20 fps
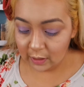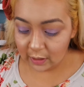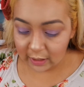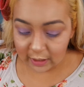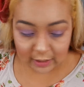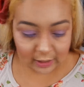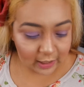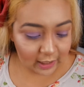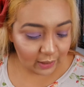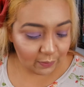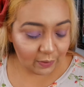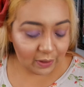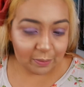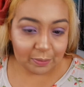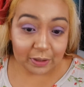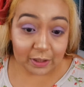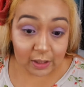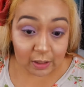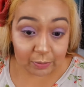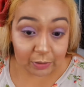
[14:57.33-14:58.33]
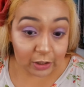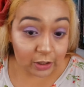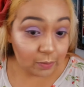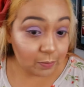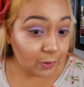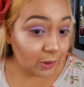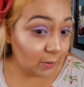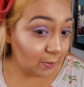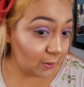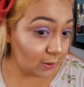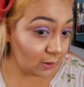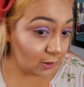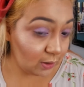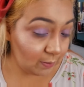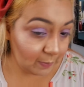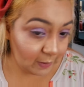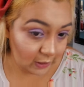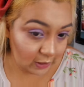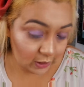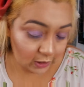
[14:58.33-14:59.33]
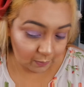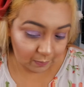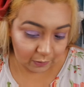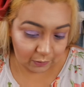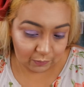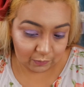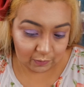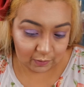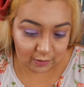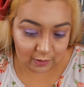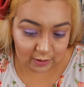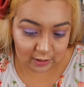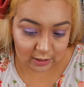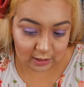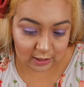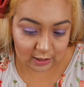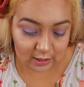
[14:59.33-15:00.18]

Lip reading: I kind of want to put some of this purple on my cheekbones.